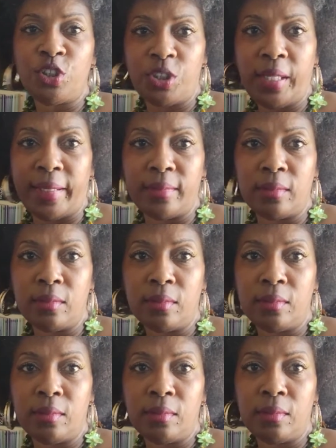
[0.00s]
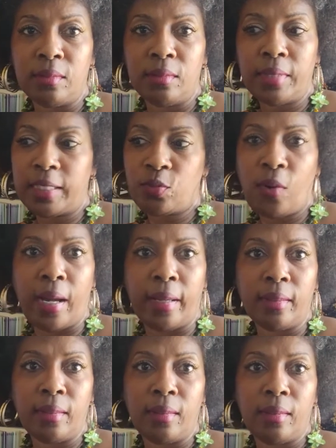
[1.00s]
shit. That's
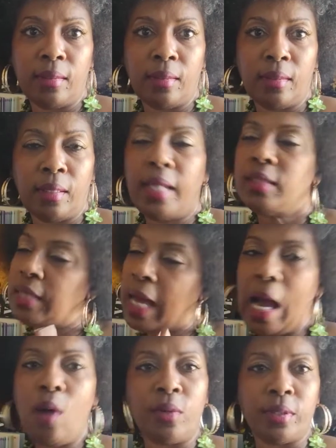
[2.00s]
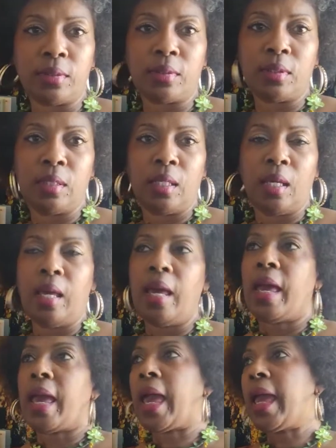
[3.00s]
why. It's ours.
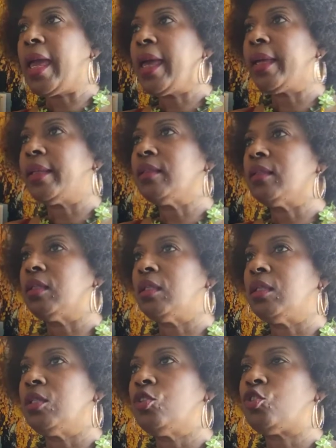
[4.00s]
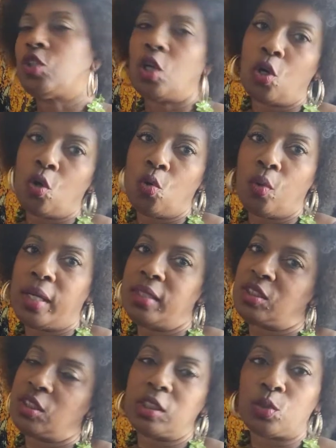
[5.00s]
And so
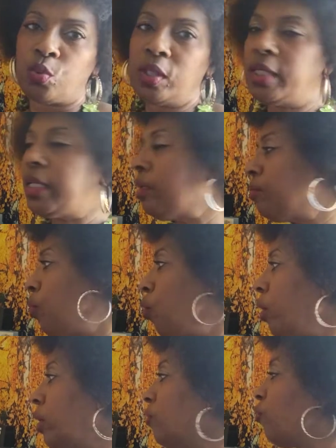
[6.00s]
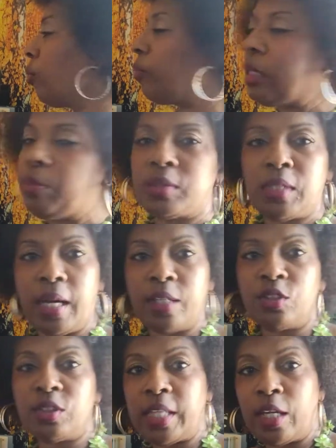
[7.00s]
it's just really important for people to
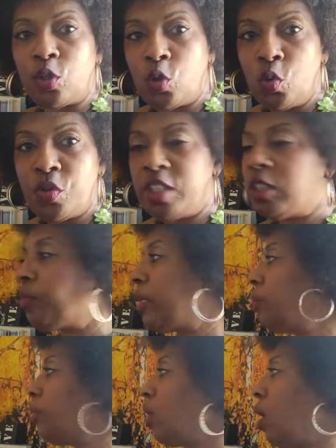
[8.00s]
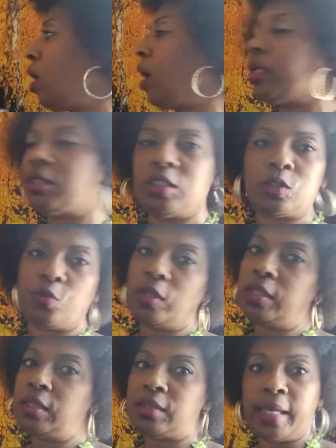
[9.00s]
understand who these people are. Just
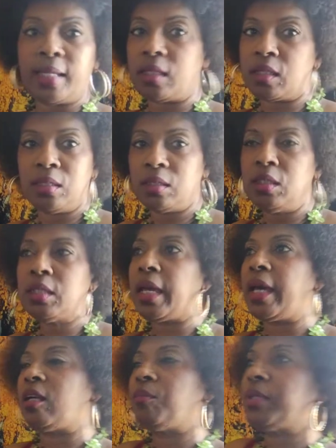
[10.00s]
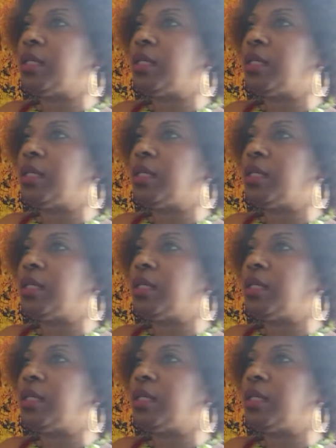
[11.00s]
really take a good look at them